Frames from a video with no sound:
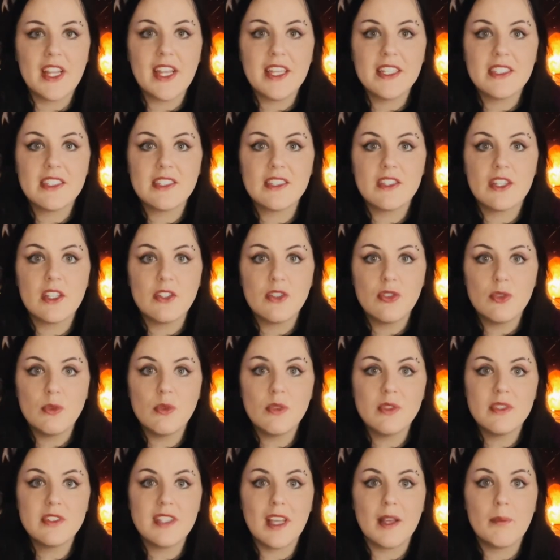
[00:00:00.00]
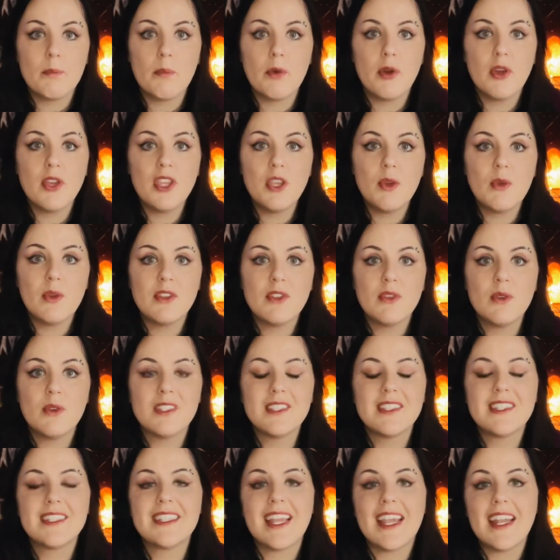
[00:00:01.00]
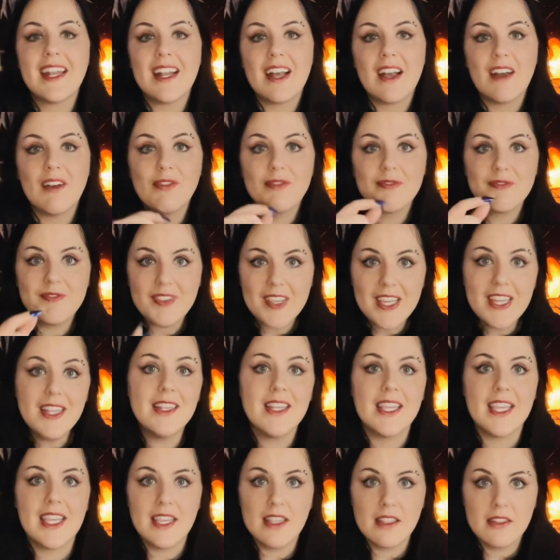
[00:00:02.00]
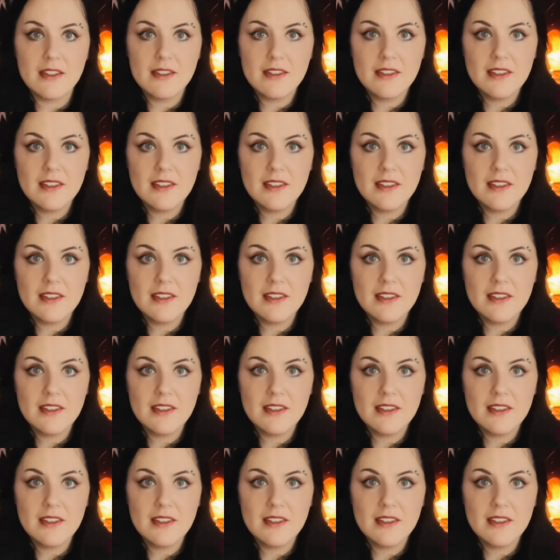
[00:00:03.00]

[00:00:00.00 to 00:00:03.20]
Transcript: It's the tools that put you into a state of feeling,